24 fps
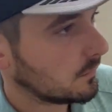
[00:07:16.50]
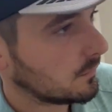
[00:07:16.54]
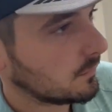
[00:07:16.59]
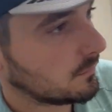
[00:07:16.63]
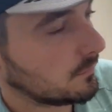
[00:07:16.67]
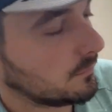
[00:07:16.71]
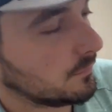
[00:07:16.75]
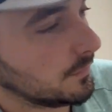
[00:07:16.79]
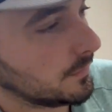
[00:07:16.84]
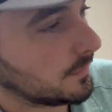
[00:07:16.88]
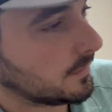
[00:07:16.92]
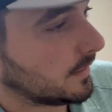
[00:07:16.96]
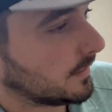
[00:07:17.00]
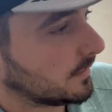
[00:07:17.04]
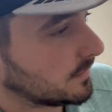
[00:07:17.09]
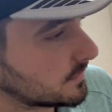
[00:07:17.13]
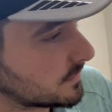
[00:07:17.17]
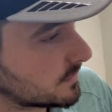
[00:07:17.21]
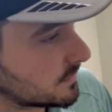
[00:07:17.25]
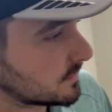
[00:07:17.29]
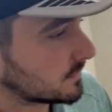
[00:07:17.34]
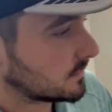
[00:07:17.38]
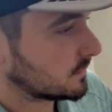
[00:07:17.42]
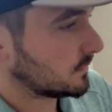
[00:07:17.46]
Really
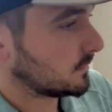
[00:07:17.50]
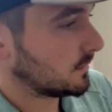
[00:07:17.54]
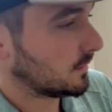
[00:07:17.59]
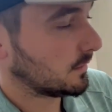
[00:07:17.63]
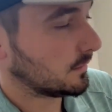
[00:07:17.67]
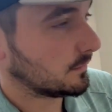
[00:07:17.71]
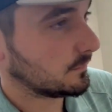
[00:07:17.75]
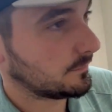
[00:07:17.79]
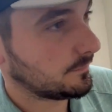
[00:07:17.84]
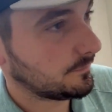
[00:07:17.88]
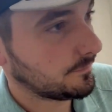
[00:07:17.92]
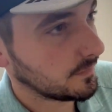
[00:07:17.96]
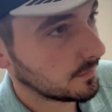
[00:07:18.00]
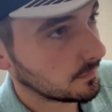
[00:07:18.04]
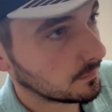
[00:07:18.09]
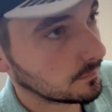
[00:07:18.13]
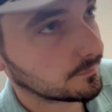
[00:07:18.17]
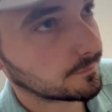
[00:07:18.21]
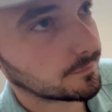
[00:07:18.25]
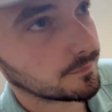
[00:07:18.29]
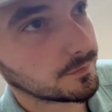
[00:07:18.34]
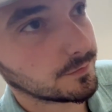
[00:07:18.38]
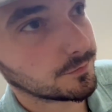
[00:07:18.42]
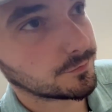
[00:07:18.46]
nice feel
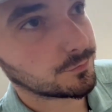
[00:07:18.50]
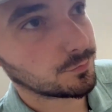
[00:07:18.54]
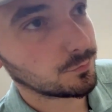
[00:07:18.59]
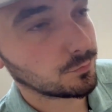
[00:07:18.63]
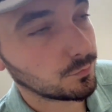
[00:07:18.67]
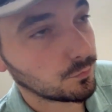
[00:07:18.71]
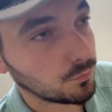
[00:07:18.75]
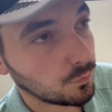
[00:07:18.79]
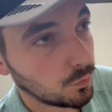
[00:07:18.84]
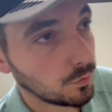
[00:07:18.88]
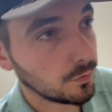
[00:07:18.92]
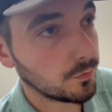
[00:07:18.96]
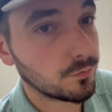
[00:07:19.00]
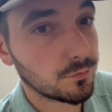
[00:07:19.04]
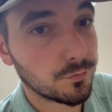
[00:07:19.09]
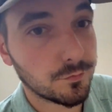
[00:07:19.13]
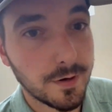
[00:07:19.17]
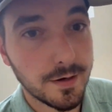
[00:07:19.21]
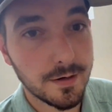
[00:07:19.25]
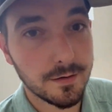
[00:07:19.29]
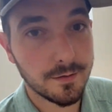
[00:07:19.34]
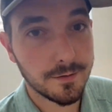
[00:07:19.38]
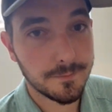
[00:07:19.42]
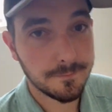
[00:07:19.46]
for this wooden
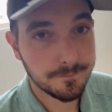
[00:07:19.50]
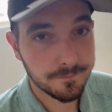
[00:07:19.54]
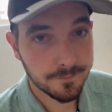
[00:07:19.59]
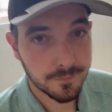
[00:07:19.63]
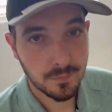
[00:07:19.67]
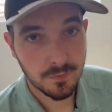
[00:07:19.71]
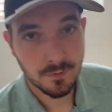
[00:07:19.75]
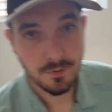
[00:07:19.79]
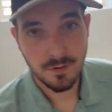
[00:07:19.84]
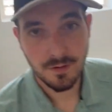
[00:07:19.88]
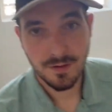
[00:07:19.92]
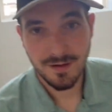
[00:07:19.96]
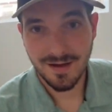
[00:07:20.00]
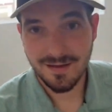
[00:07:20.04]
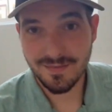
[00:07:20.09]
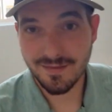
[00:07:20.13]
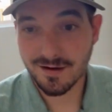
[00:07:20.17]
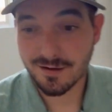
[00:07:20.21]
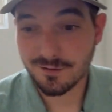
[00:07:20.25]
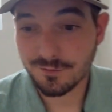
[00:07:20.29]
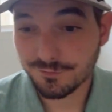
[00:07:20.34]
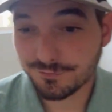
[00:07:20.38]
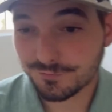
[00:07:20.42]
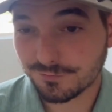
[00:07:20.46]
railing. And then I
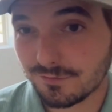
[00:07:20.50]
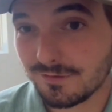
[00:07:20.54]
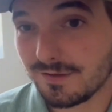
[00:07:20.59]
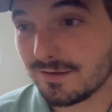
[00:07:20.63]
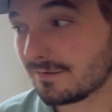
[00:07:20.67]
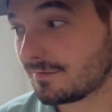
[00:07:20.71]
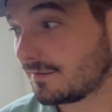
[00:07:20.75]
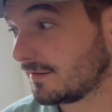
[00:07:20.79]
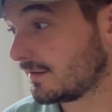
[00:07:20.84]
also like the